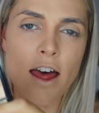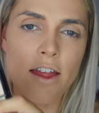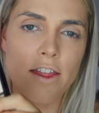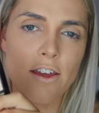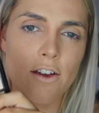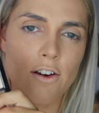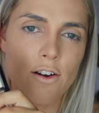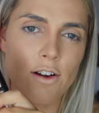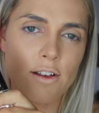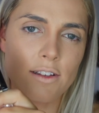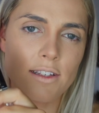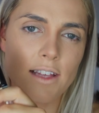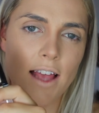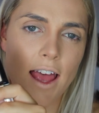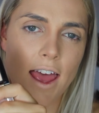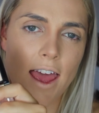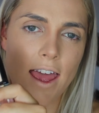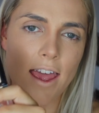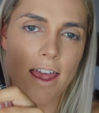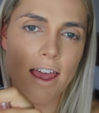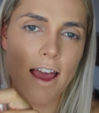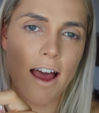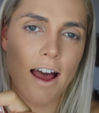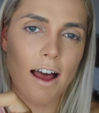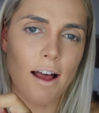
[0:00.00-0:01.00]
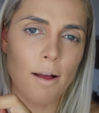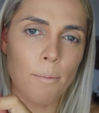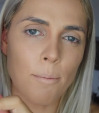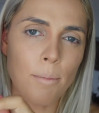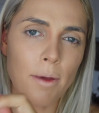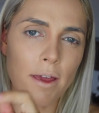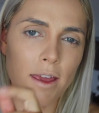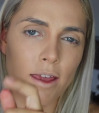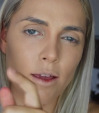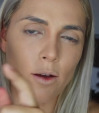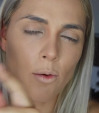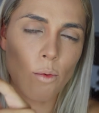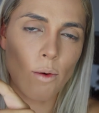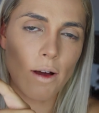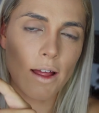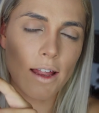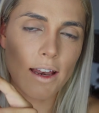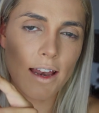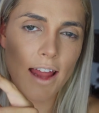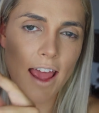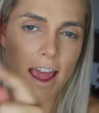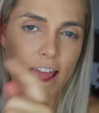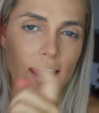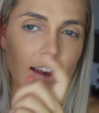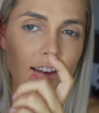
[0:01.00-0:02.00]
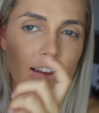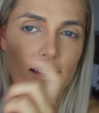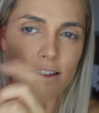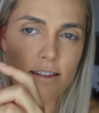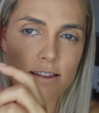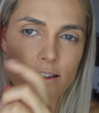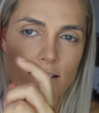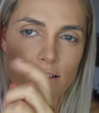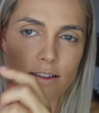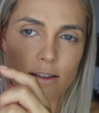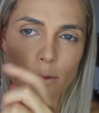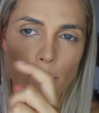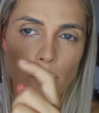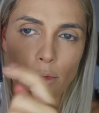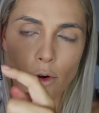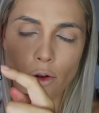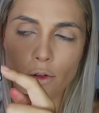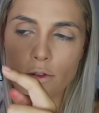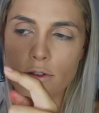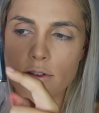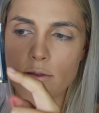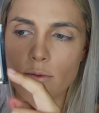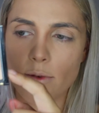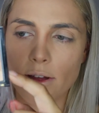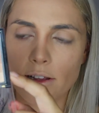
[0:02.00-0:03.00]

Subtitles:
There is a pink one and this is the bronze